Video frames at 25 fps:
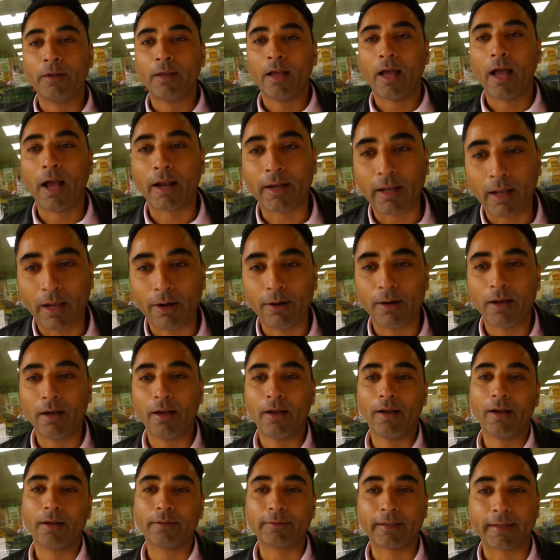uh, uh,
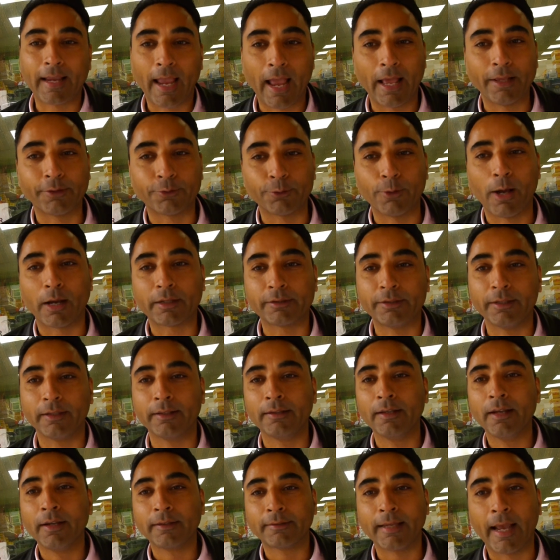uh the council actually
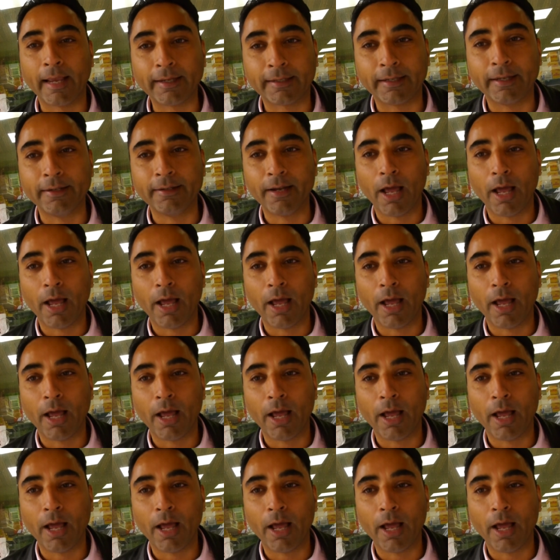taking